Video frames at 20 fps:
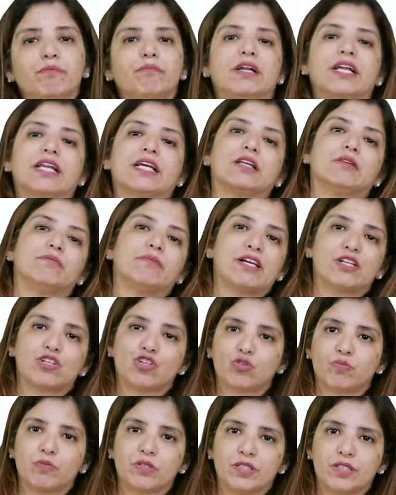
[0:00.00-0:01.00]
Medical
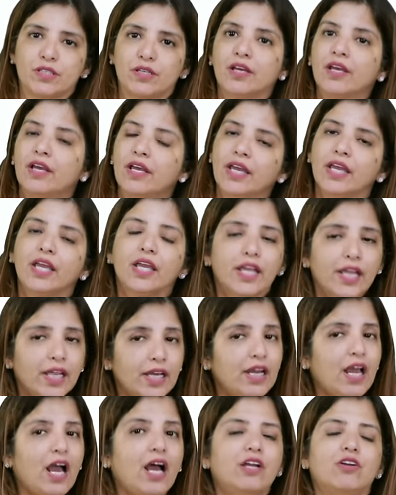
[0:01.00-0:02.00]
management. In
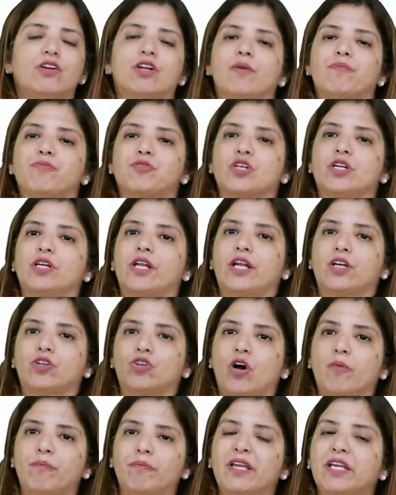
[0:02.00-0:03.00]
unruptured
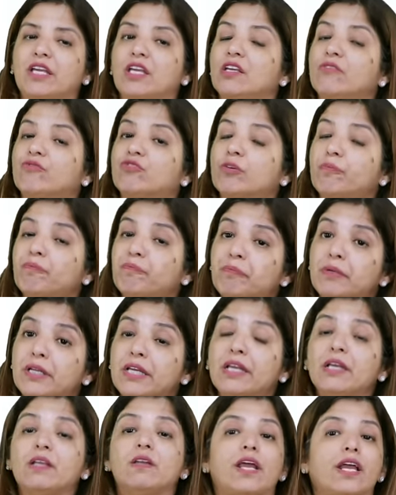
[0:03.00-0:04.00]
ectopic, if the
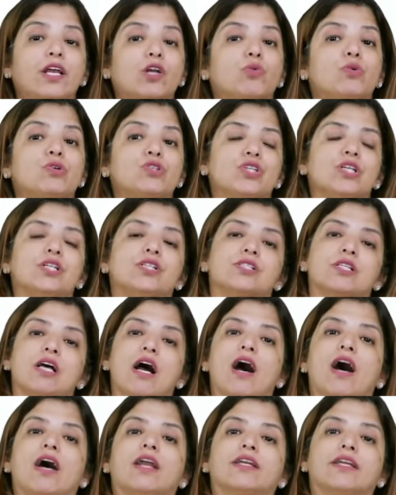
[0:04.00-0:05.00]
prerequisites
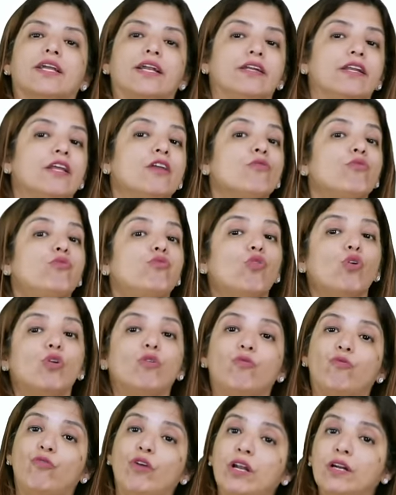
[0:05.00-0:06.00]
are getting
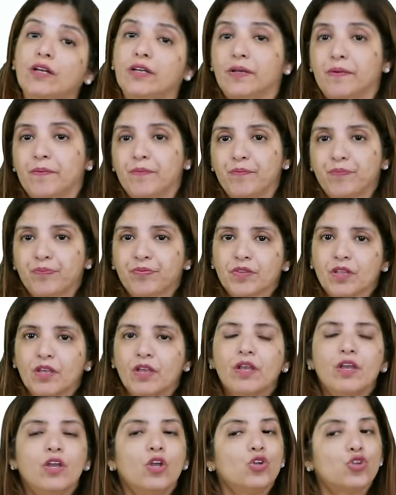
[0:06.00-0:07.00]
fulfilled,
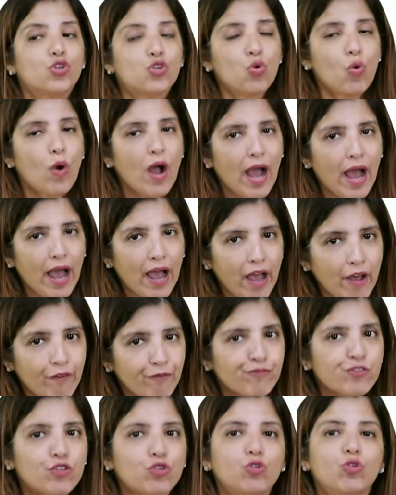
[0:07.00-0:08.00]
you
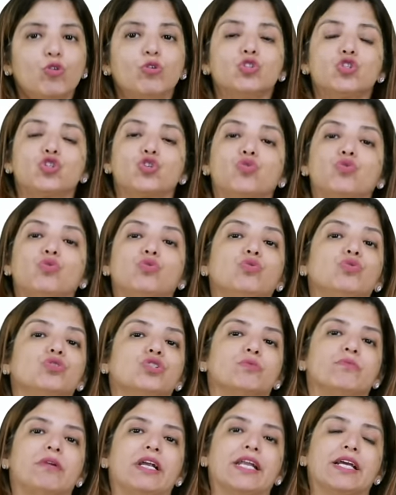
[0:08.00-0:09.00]
have to
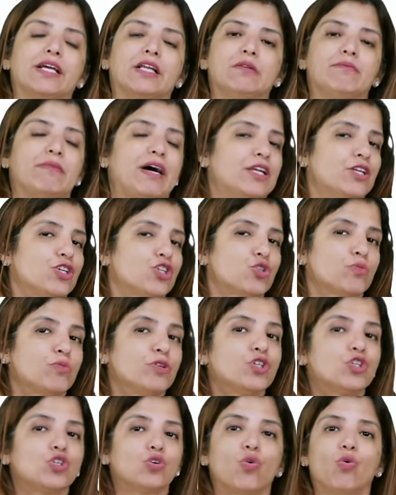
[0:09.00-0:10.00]
choose medical
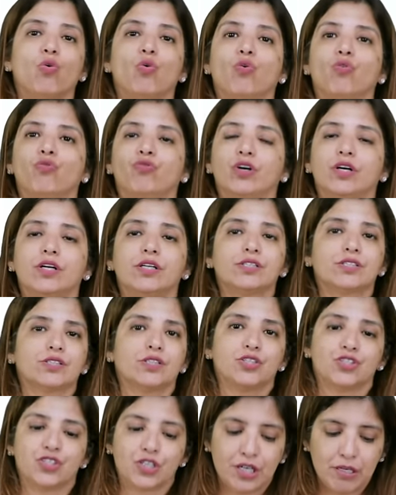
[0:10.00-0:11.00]
management over
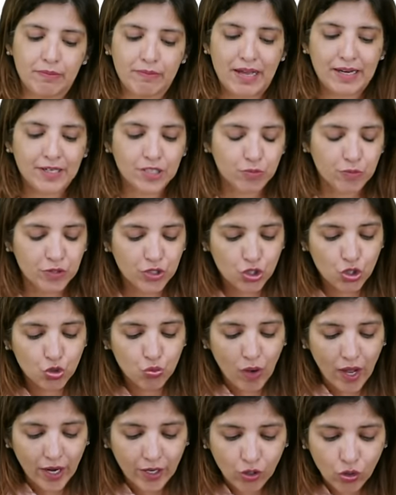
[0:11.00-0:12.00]
surgical management.
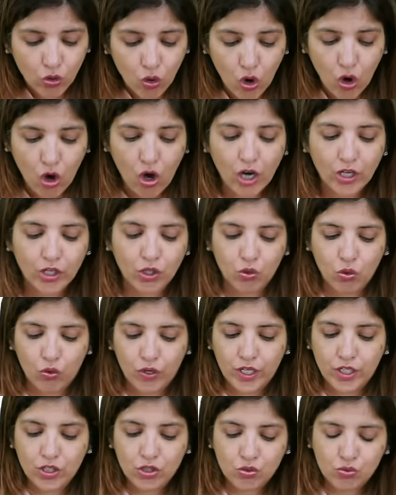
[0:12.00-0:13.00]
You are not
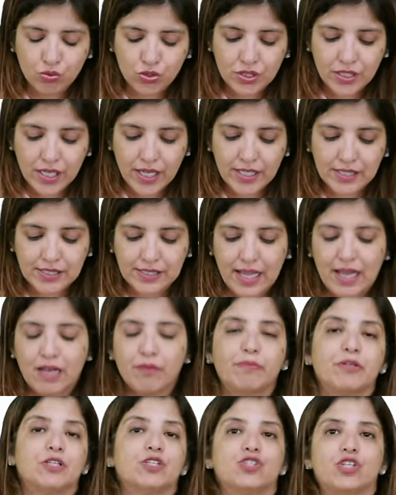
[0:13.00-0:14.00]
going to say
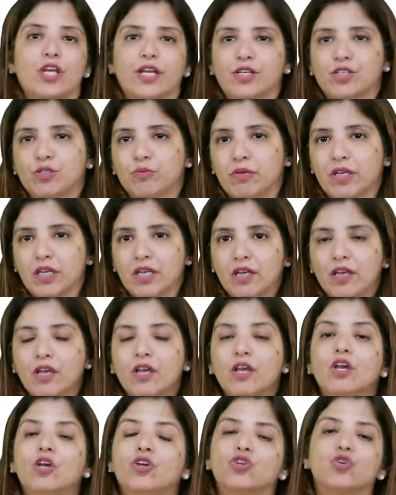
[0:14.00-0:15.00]
salpingectomy.
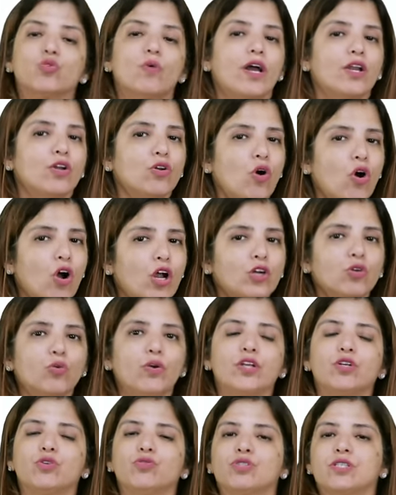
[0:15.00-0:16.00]
You are not
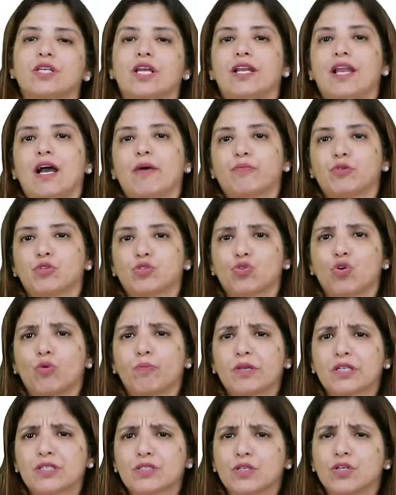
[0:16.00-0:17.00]
going to say
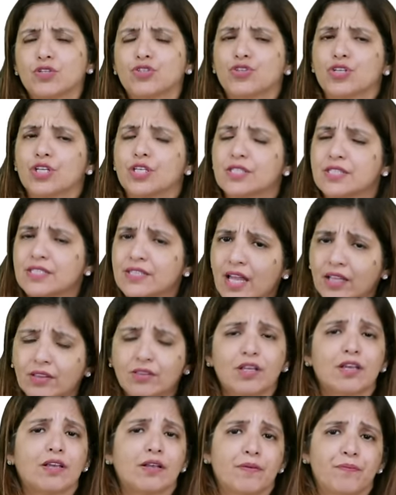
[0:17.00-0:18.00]
laparoscopic surgeries,
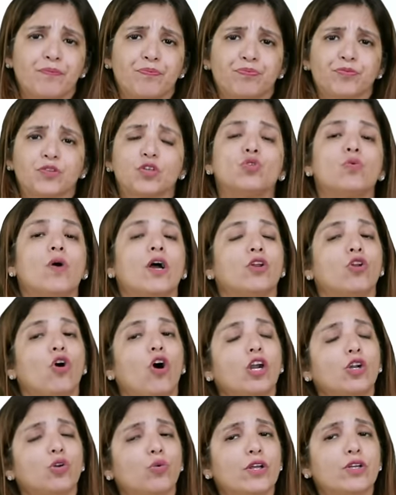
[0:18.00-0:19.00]
nothing. You are
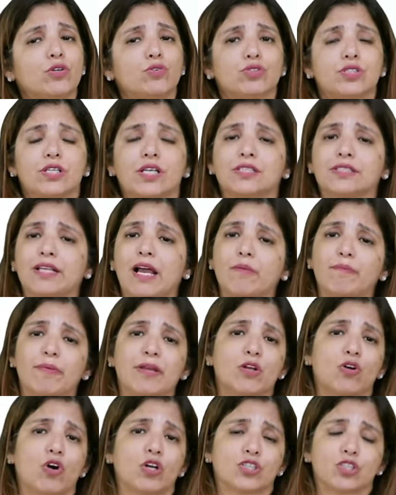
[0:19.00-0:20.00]
not going to say
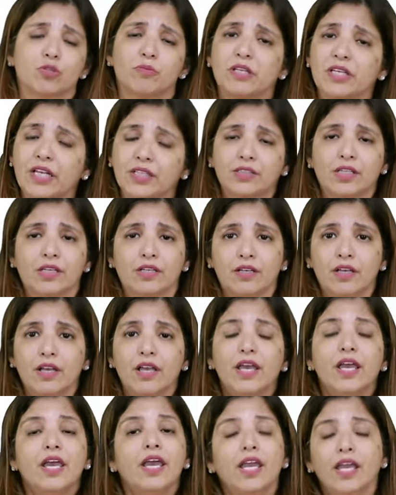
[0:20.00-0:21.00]
salpingostomy, nothing.
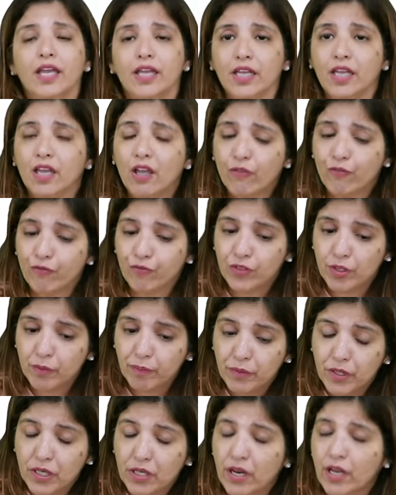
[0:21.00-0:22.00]
If the
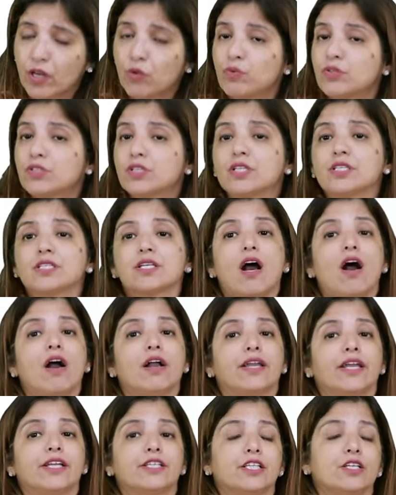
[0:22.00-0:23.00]
prerequisites are
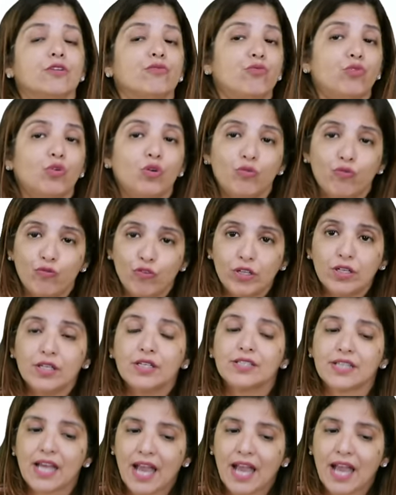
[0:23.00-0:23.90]
getting fulfilled